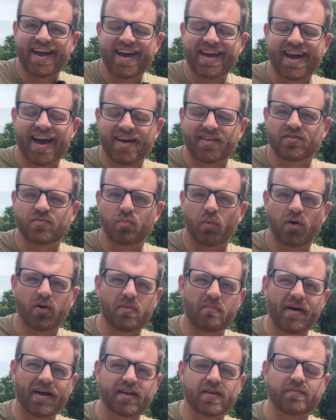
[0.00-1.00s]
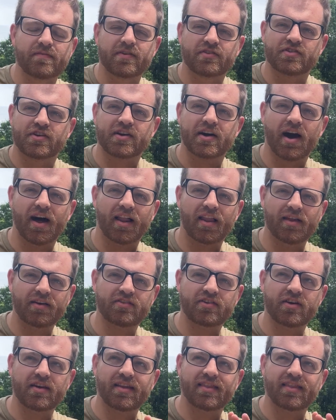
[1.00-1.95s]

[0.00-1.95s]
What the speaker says: guys, welcome back to Fishing College.